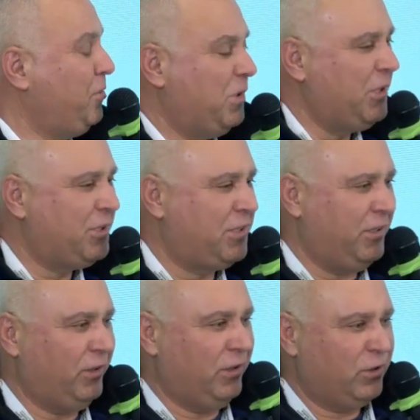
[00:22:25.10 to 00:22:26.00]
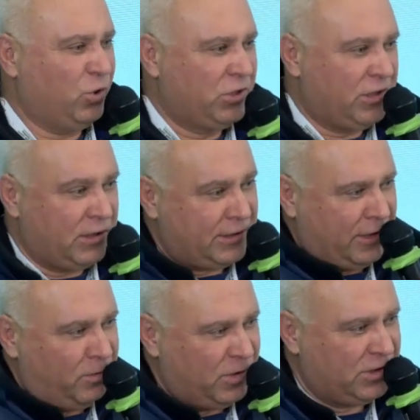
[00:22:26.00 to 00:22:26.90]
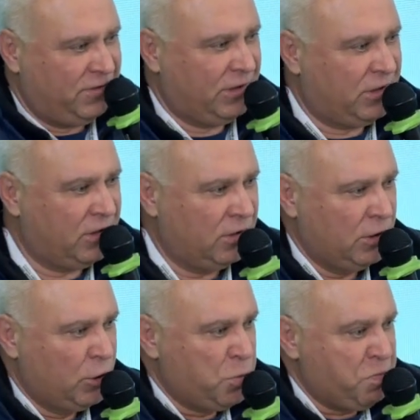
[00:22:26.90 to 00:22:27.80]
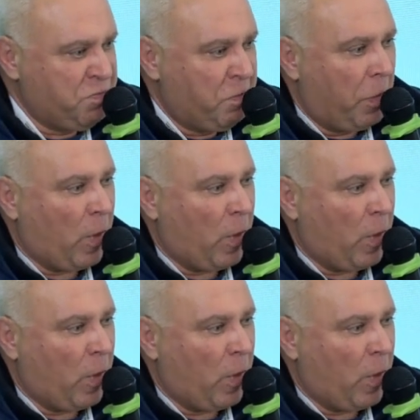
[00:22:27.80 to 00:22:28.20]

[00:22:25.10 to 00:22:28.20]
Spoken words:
I've been in railway medicine at some